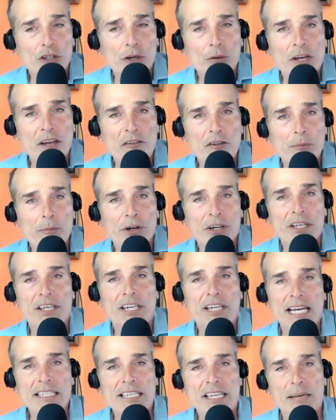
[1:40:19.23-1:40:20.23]
sure. We have a pretty
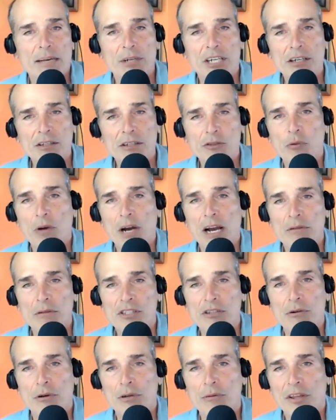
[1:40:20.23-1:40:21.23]
good idea, but here's where I
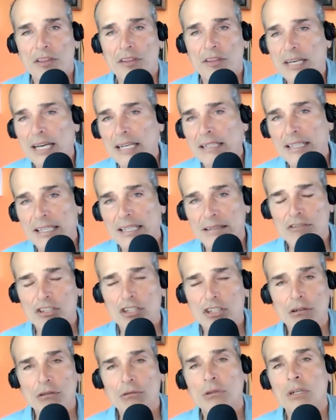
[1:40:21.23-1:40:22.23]
was going with it. Not to get yeah.
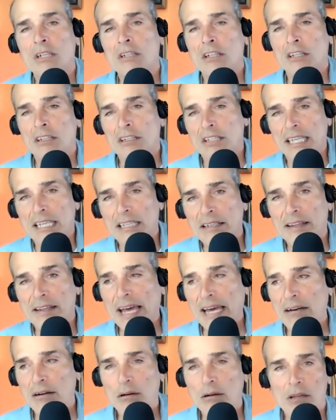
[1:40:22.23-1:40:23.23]
too into yeah.
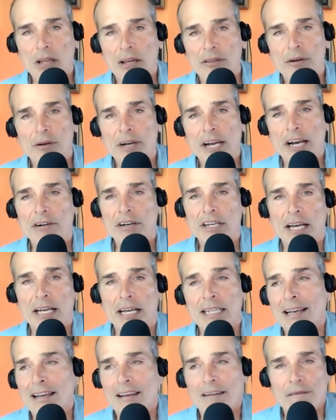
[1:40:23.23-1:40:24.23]
that whole other
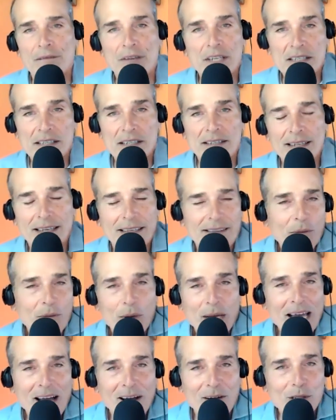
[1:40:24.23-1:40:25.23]
area. This, the, the
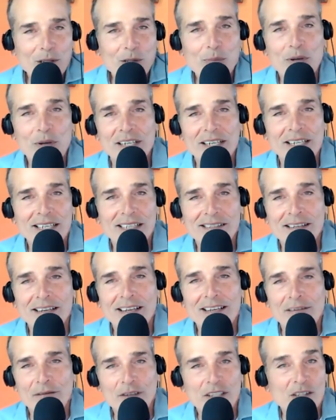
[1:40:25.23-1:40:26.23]
way I always put it is
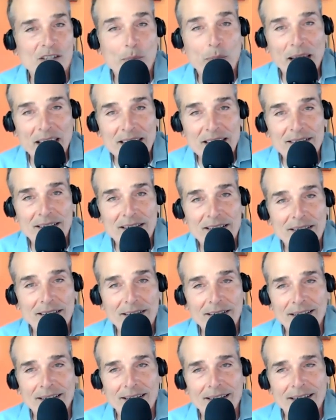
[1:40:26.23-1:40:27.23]

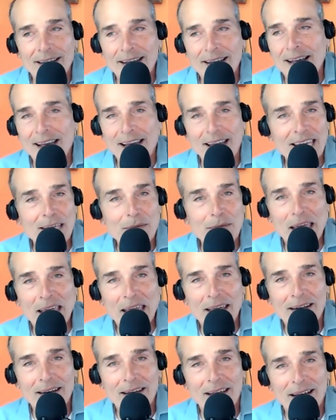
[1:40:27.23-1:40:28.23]
Vespasian. Hey,
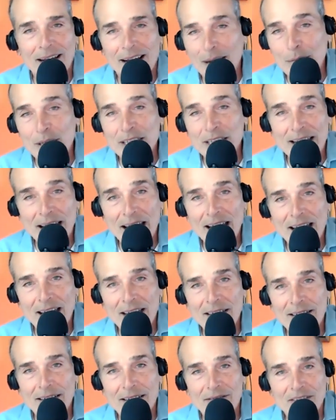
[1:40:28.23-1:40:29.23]
man, I'm a
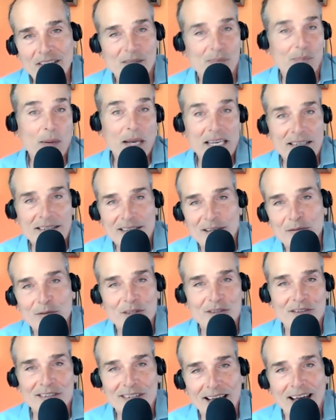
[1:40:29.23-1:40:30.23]
dad. Vespasian
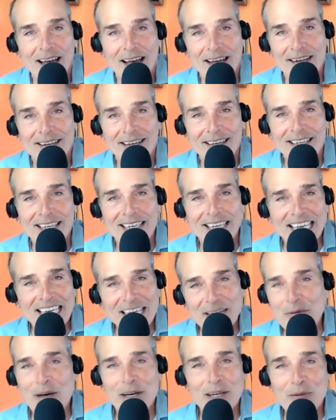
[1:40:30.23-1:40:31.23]
was a dad.
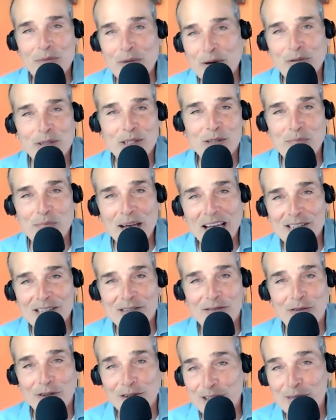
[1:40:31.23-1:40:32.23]
He wanted what was
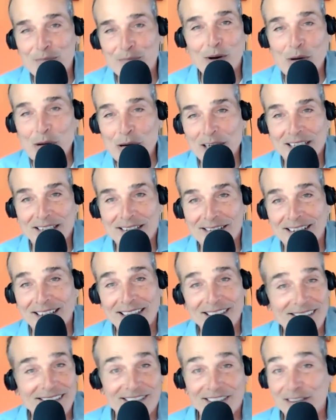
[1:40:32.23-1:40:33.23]
best for his boys.
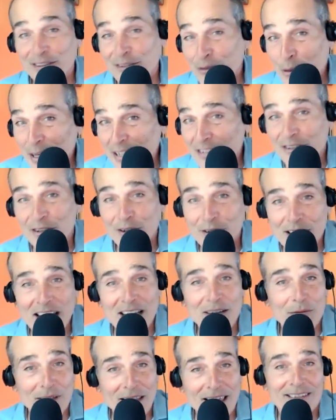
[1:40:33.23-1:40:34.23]
Didn't quite turn
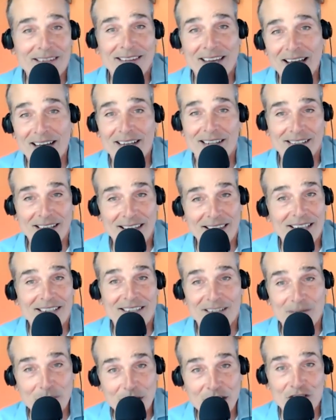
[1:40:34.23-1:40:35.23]
out like that because I
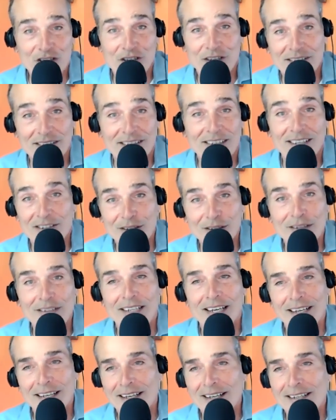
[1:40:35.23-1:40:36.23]
think Domitian
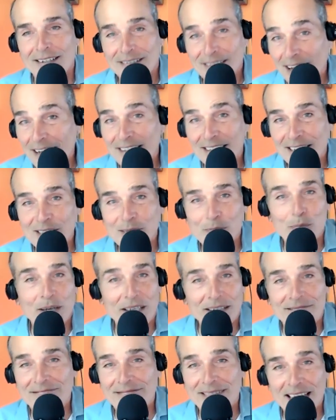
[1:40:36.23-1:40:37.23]
killed Titus,
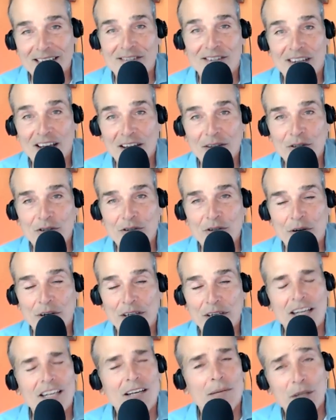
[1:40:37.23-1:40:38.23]
but that's another
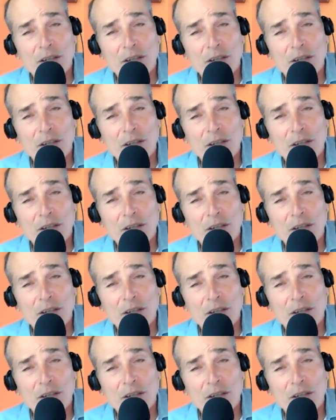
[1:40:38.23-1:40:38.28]
story.